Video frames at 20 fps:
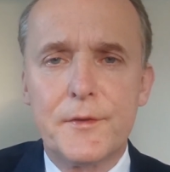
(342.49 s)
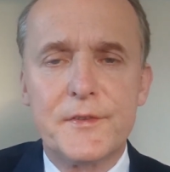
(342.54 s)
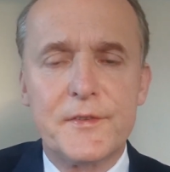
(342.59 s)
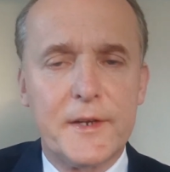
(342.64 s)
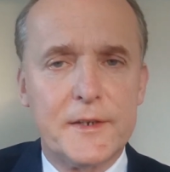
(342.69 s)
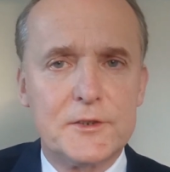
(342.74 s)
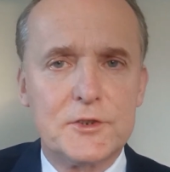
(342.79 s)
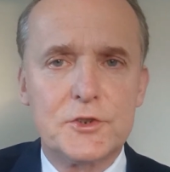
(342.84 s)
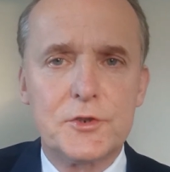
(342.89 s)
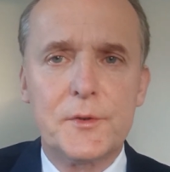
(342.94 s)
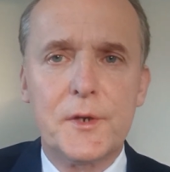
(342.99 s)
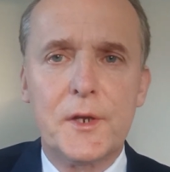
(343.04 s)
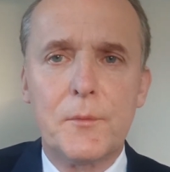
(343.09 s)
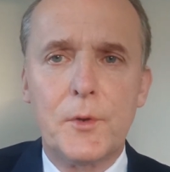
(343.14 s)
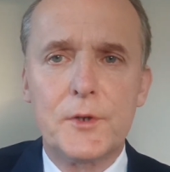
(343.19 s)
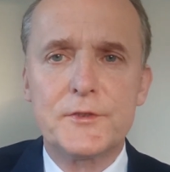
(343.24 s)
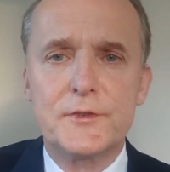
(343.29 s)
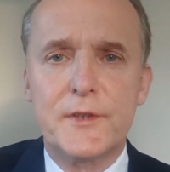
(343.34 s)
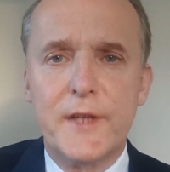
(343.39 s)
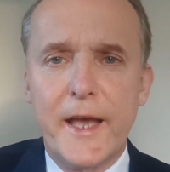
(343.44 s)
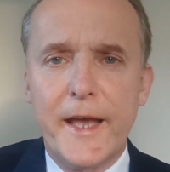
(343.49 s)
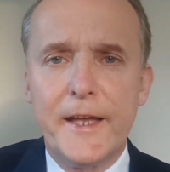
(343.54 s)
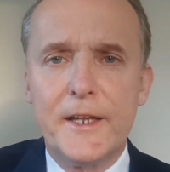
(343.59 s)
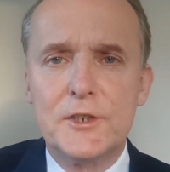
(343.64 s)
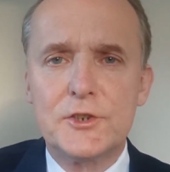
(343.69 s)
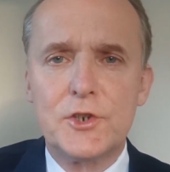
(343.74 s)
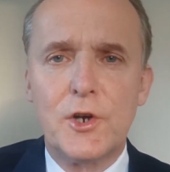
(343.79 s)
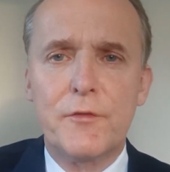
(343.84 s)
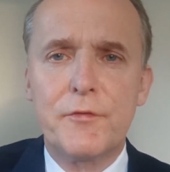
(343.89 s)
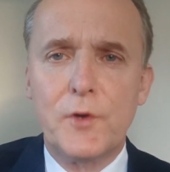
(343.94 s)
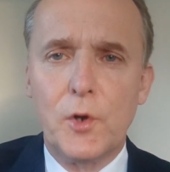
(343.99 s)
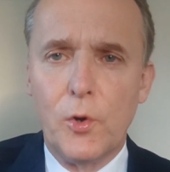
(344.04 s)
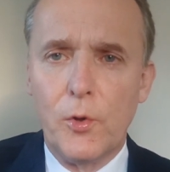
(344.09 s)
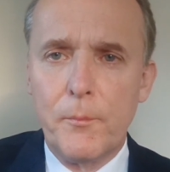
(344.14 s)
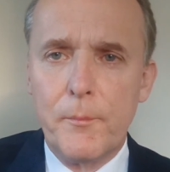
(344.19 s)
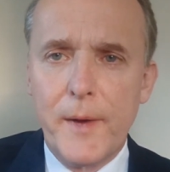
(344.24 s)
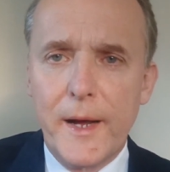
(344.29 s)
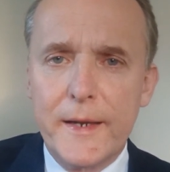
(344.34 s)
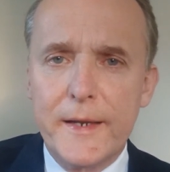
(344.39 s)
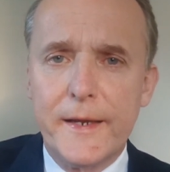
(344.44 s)
century was the age of
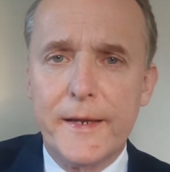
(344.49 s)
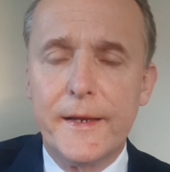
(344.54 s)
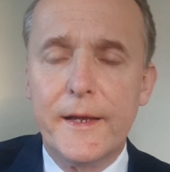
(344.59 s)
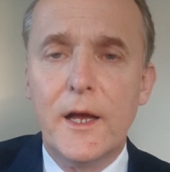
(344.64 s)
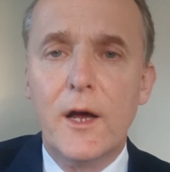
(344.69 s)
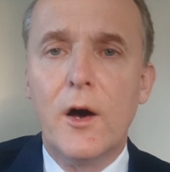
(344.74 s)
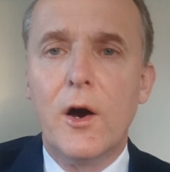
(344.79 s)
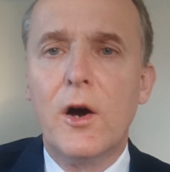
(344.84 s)
gold money,